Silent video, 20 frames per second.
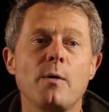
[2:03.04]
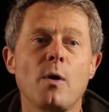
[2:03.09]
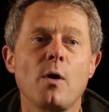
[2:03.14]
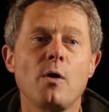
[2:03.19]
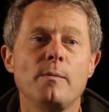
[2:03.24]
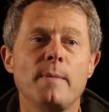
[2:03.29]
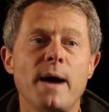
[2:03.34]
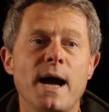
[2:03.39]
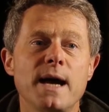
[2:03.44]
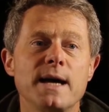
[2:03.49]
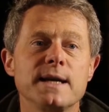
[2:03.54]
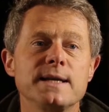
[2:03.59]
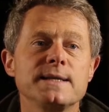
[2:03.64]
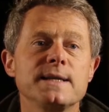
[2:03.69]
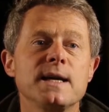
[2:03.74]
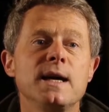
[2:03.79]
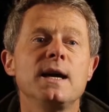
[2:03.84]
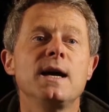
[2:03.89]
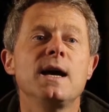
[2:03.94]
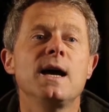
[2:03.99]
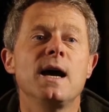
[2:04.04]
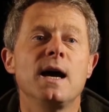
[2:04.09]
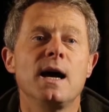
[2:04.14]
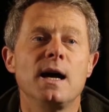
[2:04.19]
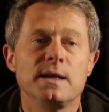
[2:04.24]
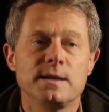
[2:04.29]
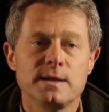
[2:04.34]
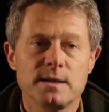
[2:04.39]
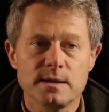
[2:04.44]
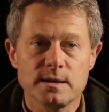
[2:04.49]
aromas,
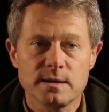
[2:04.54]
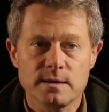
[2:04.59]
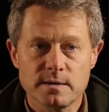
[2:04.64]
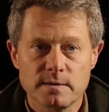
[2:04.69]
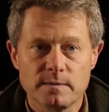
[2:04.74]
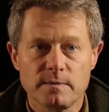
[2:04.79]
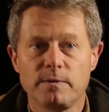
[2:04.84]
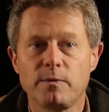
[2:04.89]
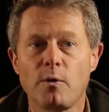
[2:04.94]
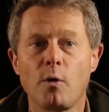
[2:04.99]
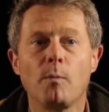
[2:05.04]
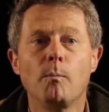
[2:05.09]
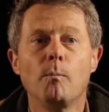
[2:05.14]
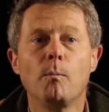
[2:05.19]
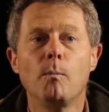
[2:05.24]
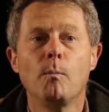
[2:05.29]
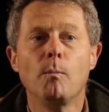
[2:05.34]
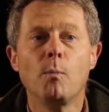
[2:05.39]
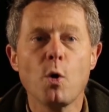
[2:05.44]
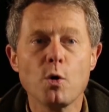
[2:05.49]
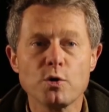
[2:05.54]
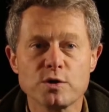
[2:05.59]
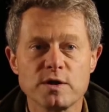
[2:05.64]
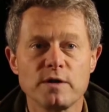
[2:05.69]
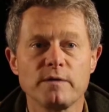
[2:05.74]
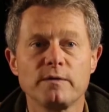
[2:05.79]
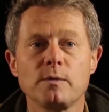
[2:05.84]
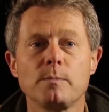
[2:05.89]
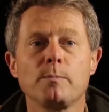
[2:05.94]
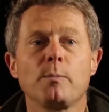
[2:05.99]
and for
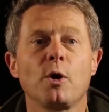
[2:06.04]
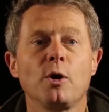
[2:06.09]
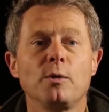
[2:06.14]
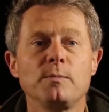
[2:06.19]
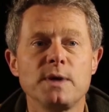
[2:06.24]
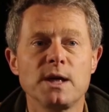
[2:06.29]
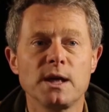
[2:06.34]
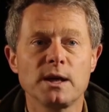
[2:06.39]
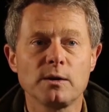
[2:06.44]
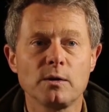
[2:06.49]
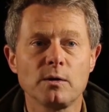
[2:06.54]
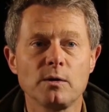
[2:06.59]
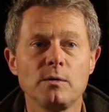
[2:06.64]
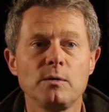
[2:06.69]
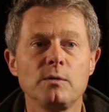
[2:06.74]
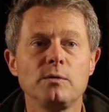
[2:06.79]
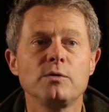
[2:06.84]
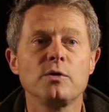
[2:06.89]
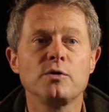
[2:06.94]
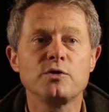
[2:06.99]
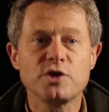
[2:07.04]
most of the premier cru,